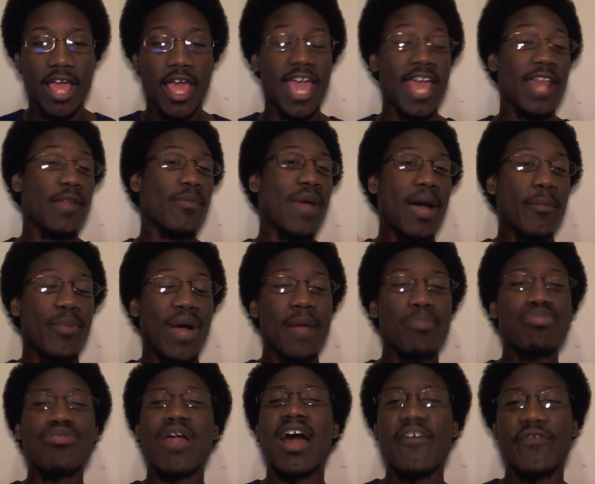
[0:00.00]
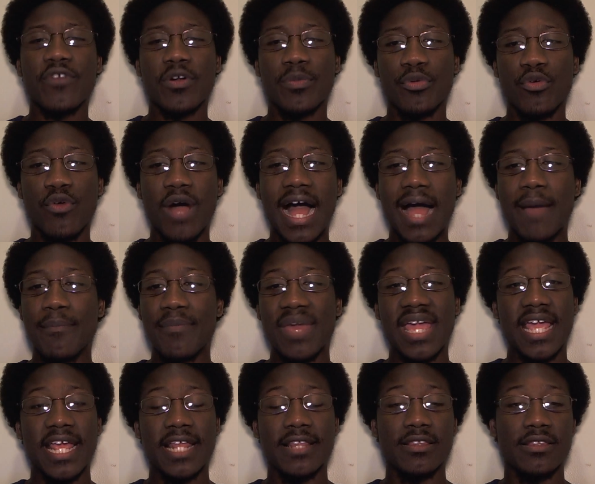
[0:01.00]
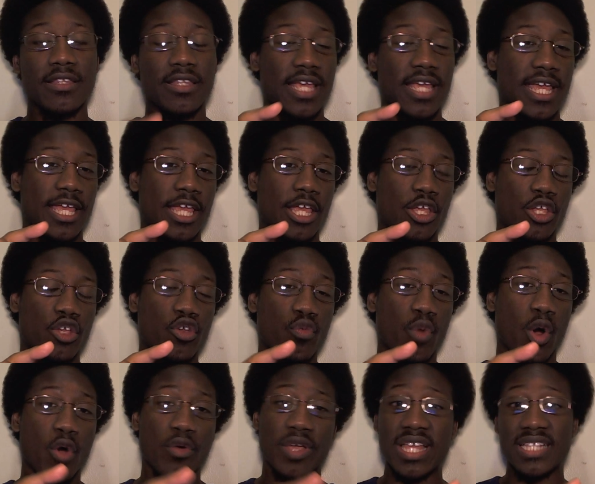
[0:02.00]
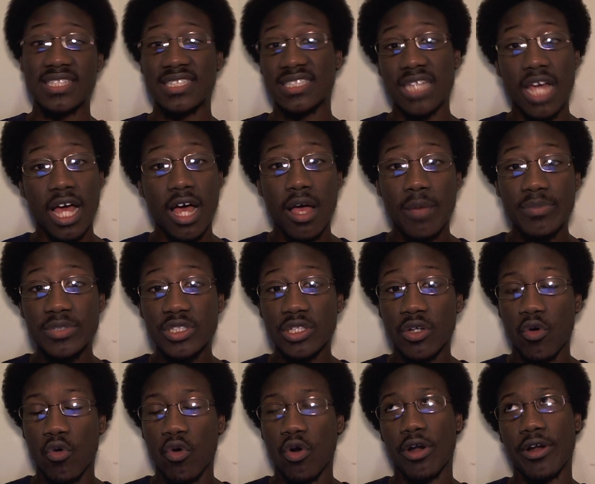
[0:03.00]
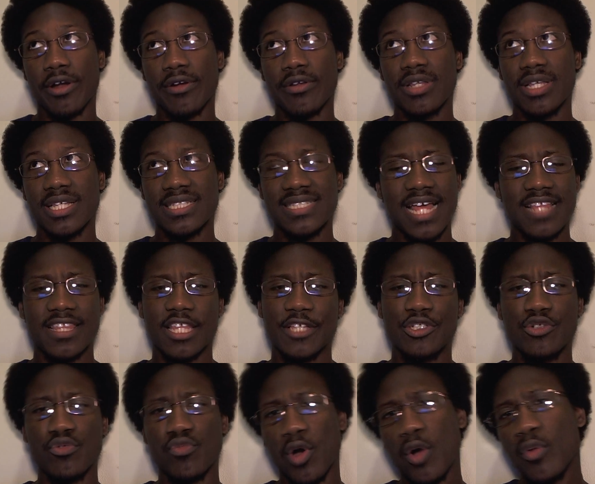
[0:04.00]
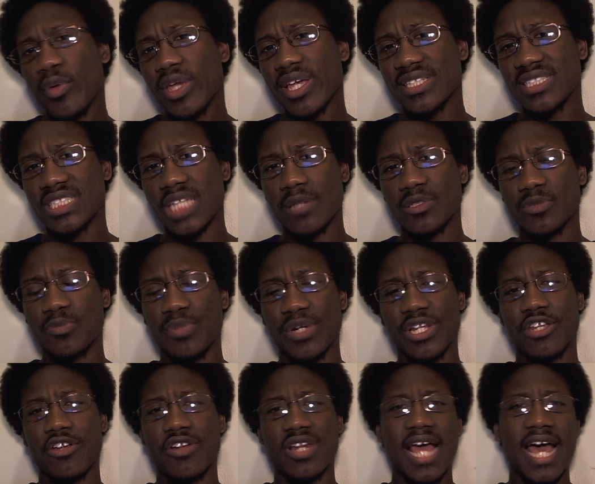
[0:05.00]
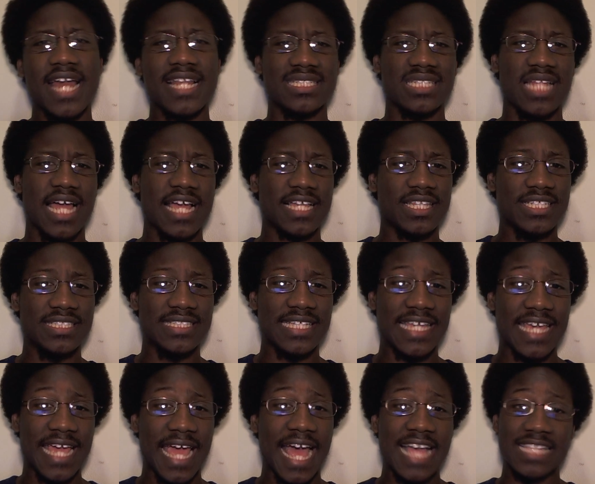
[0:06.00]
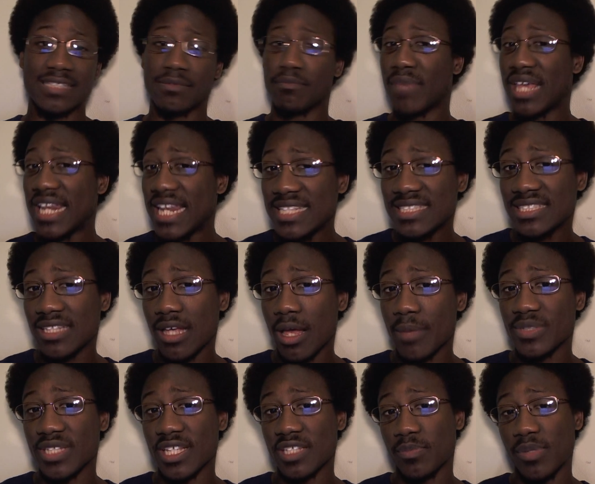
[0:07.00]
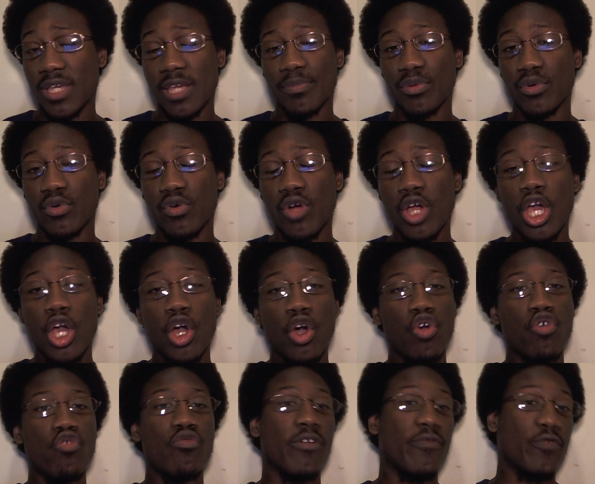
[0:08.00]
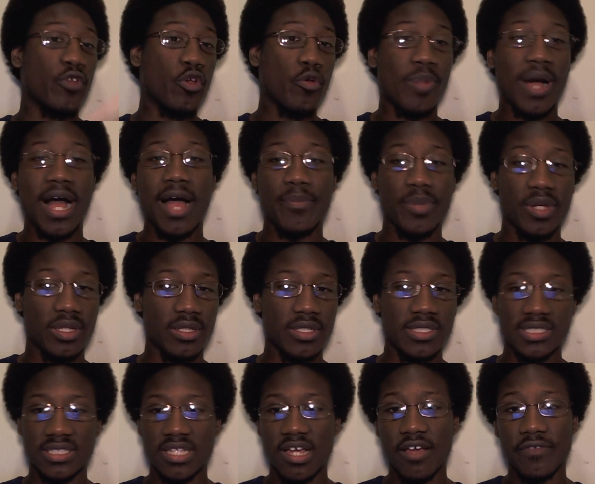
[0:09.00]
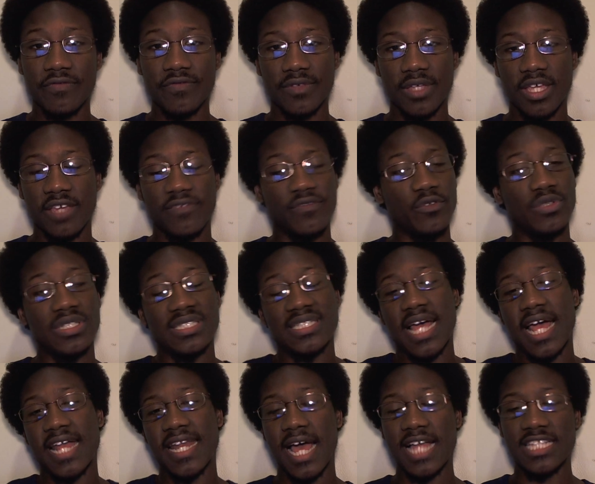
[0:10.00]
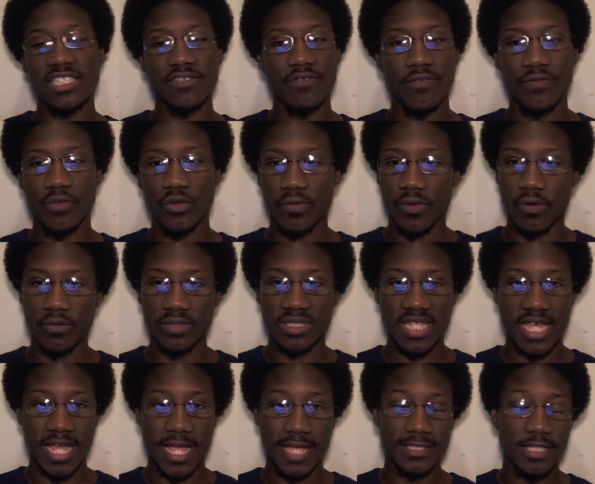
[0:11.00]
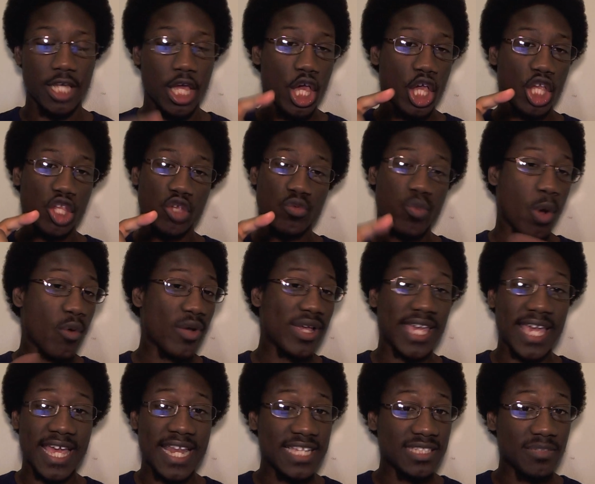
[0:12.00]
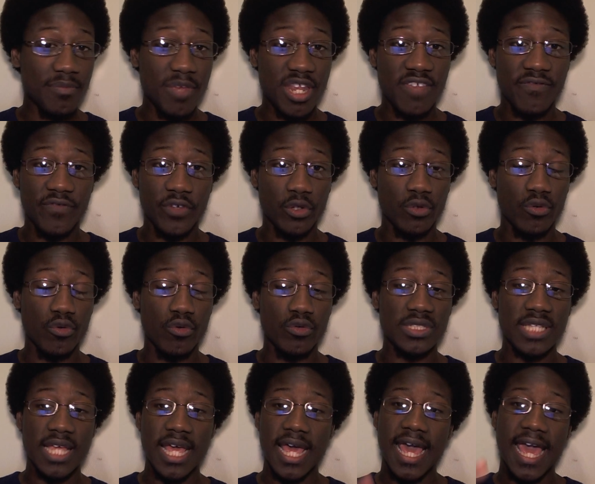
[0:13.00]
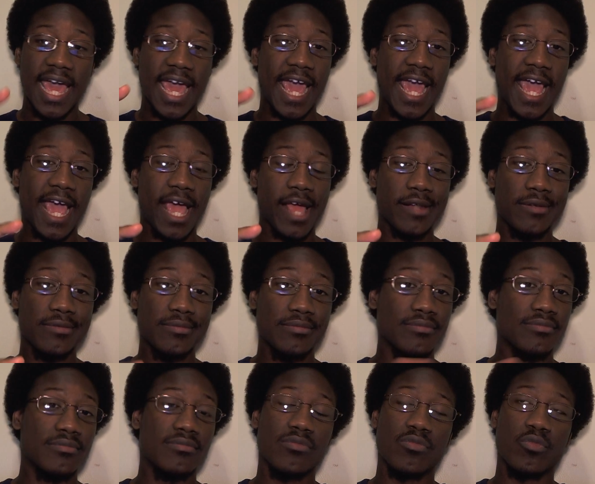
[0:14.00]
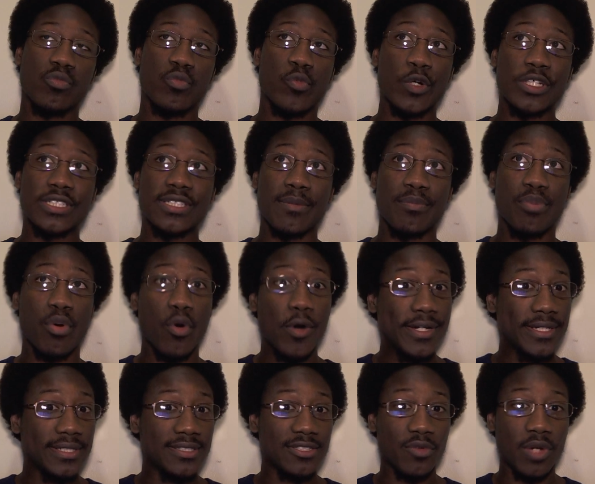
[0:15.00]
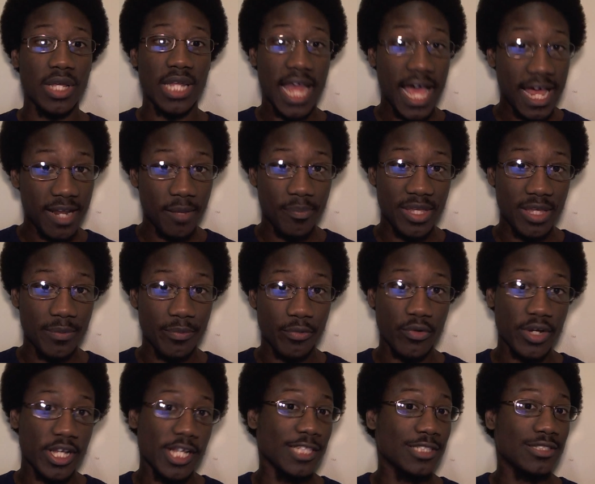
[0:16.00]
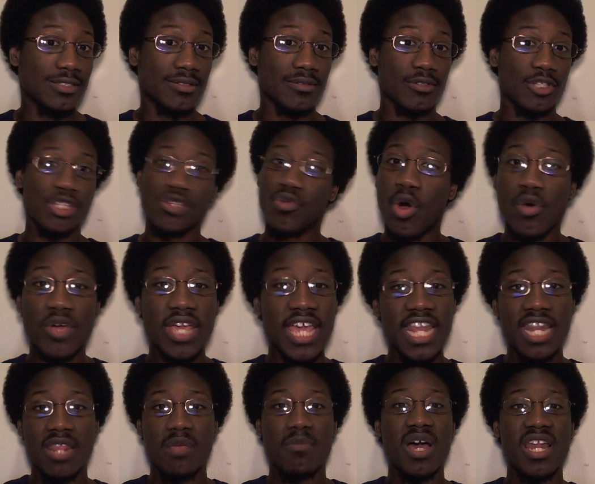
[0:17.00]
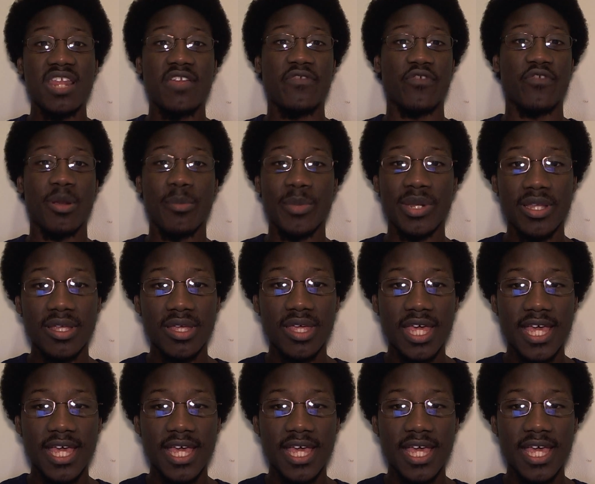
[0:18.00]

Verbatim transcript: And by profitable, I mean you won't get subs, or it's not that you won't get subs, but you're not as likely to get as many subs as people who review popular stuff if you decide not to review those things. You won't get as many views, and what's important to a lot of people is you won't get any money from it.